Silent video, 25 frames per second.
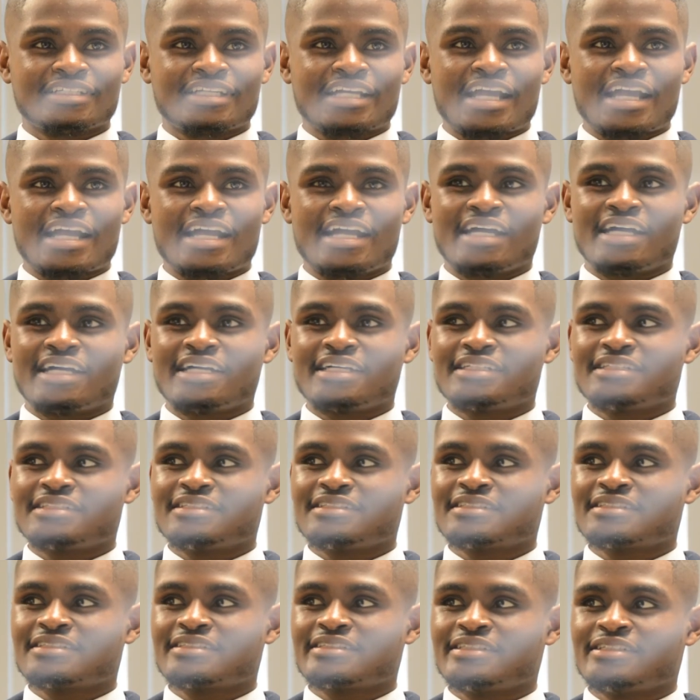and
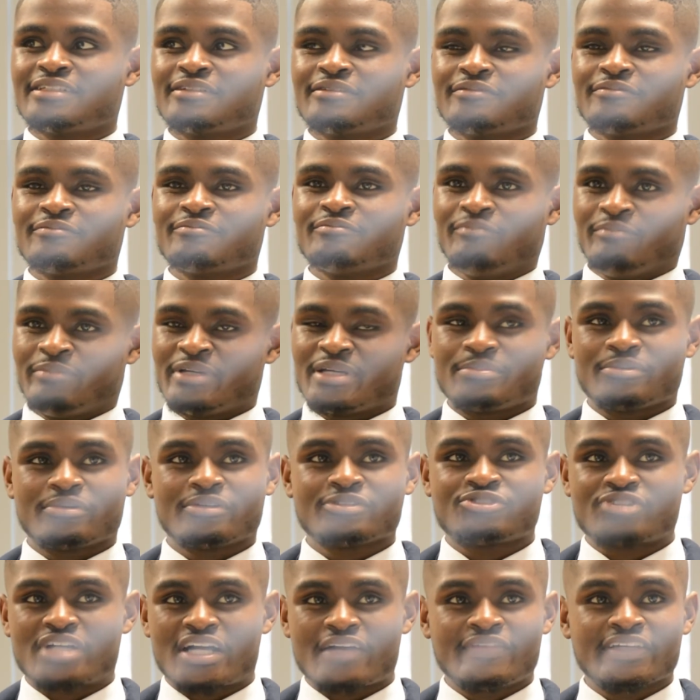people are
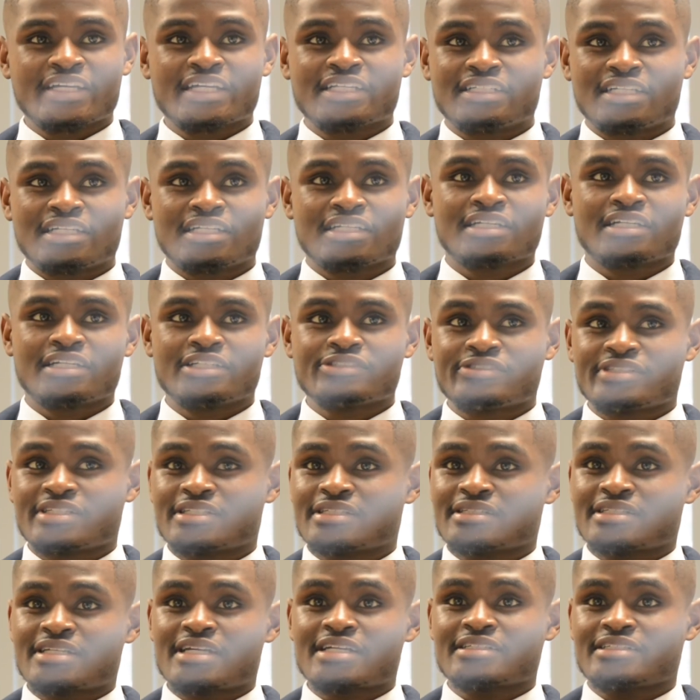traveling in and out of countries.
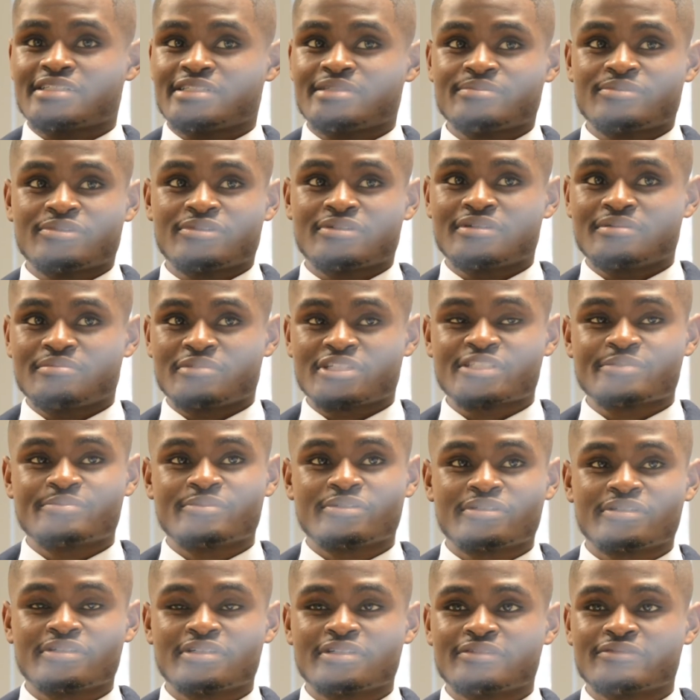Is actually much
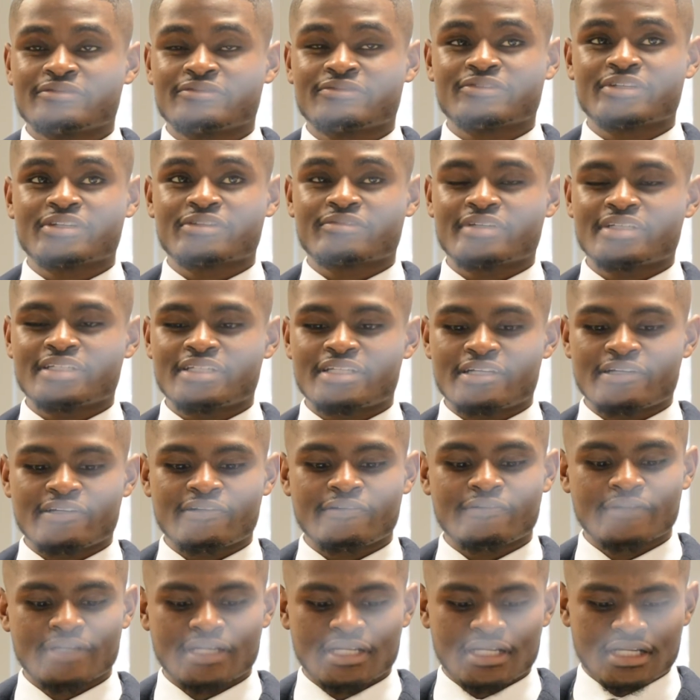more frequent now.
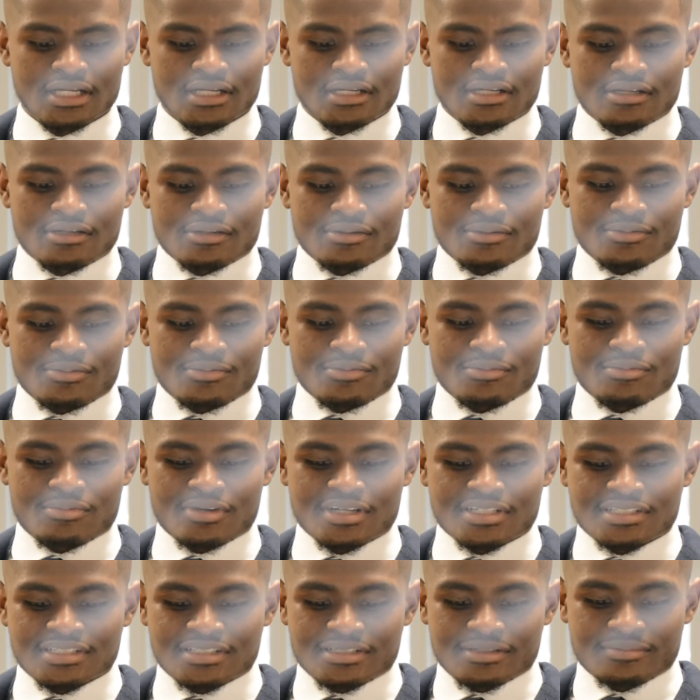
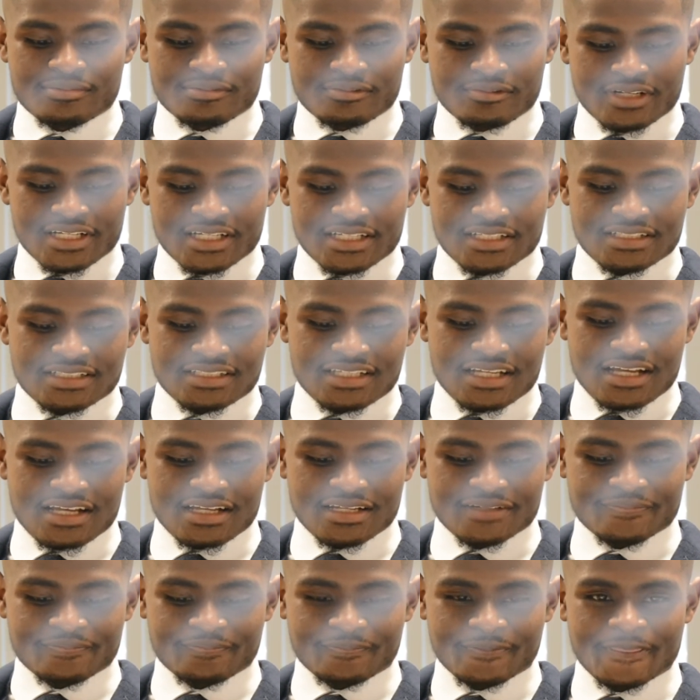What's some ways
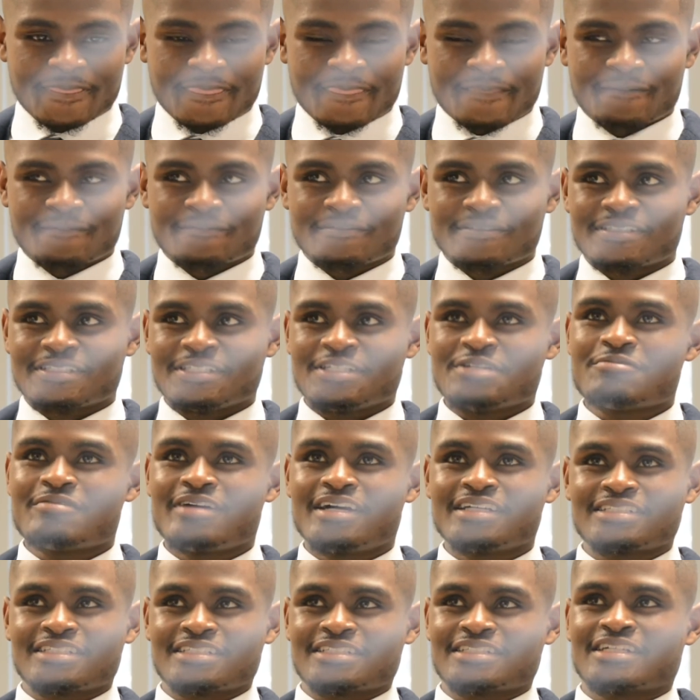that
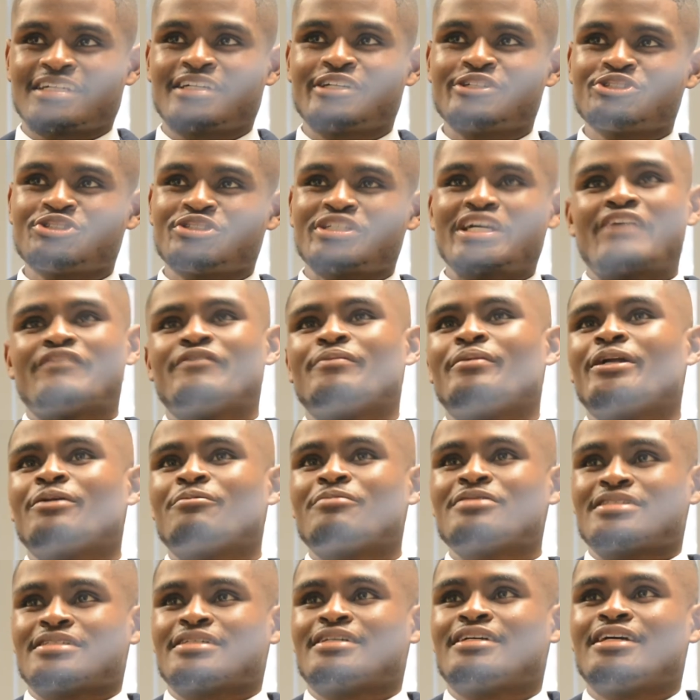U.S. as a country, everybody
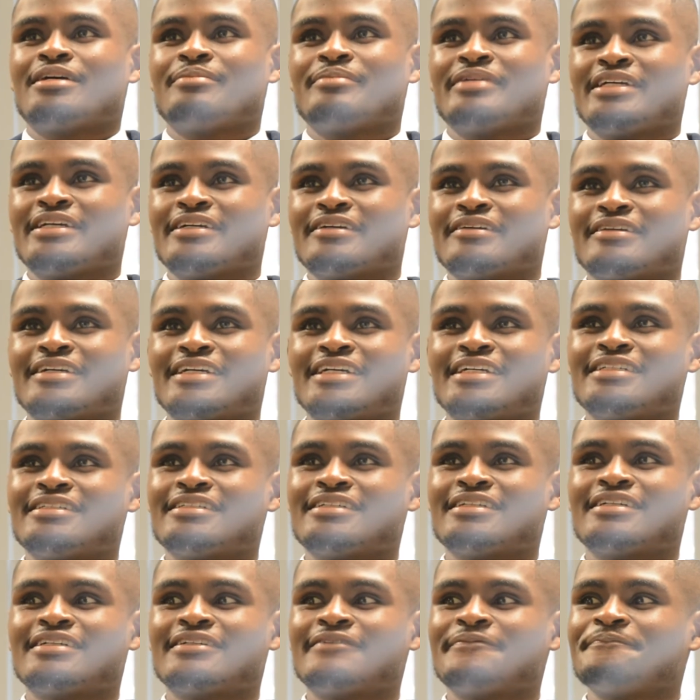wants to come here, and
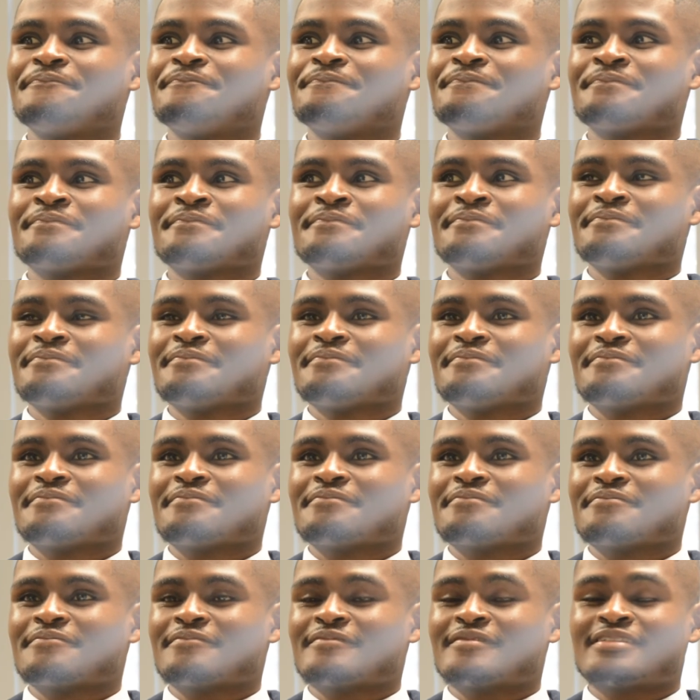
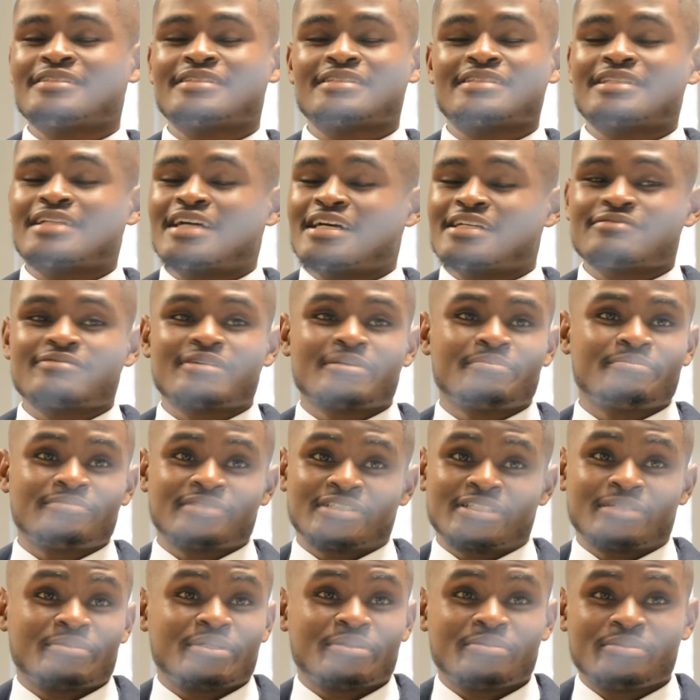that's why
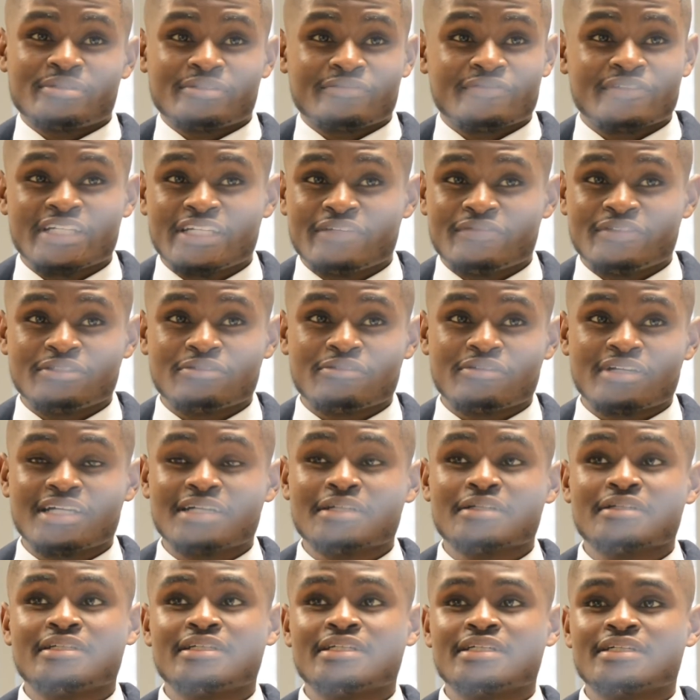some people even do it
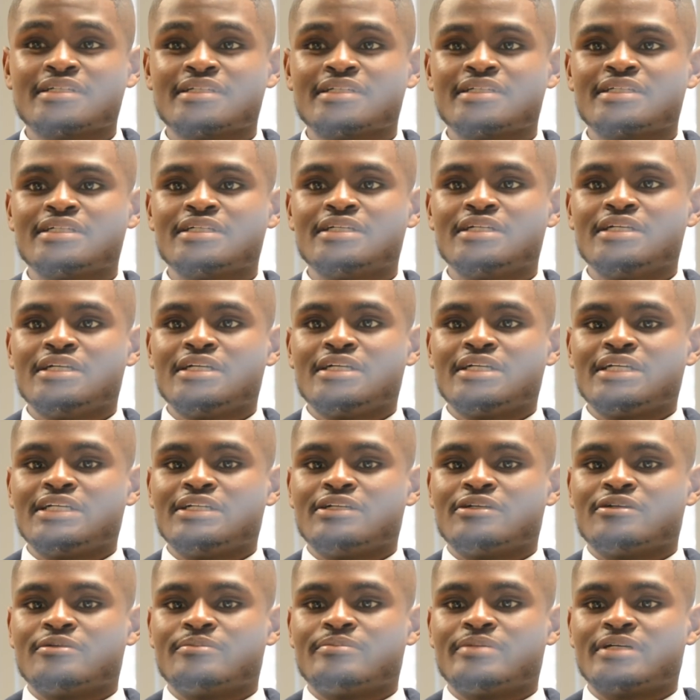illegally,
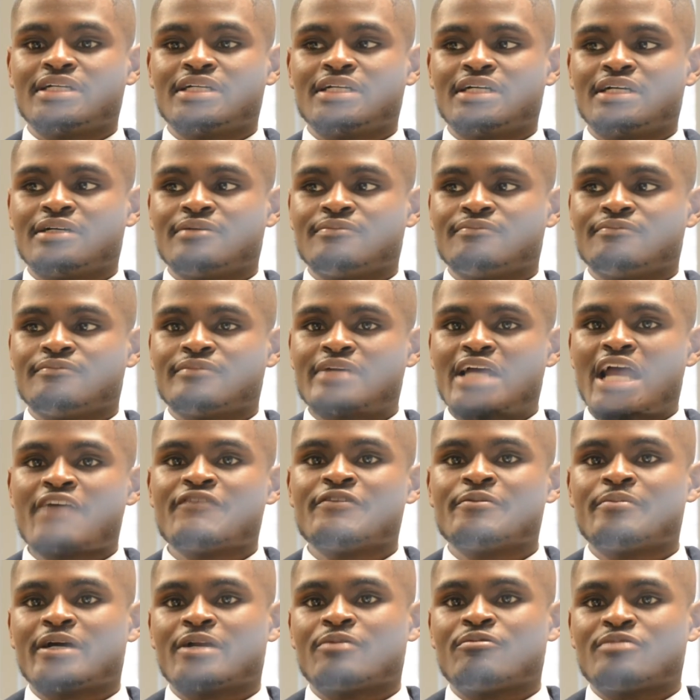But
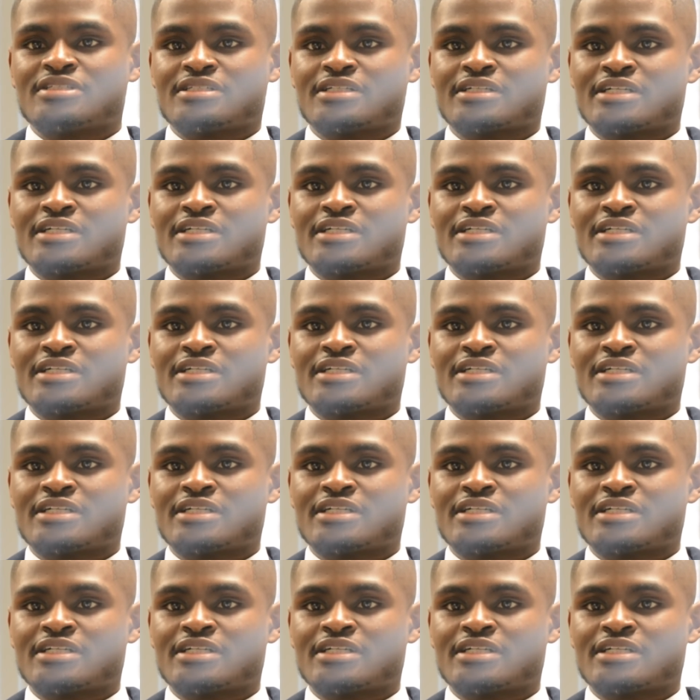everybody wants to